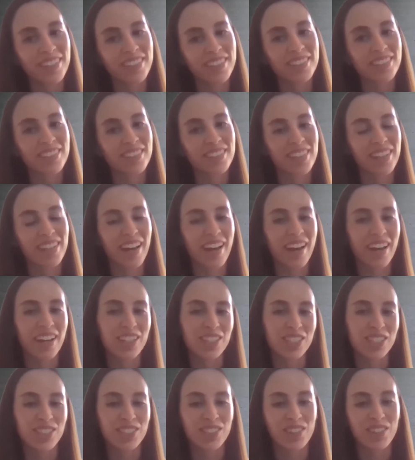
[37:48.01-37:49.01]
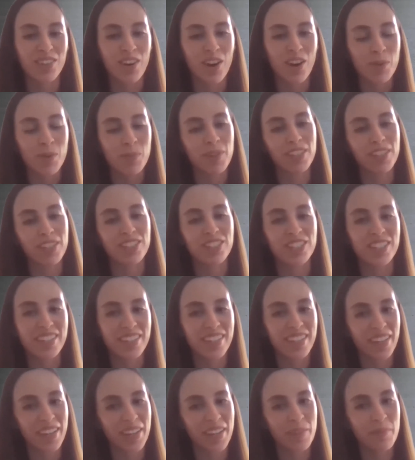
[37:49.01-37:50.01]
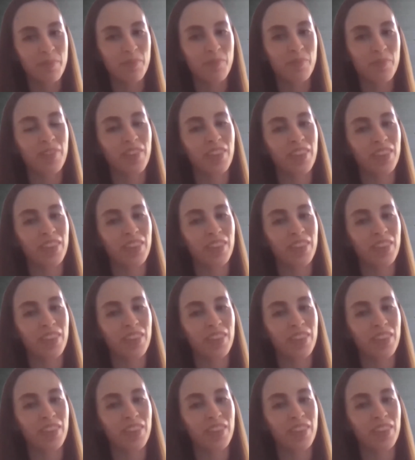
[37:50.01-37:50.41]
/ RPG game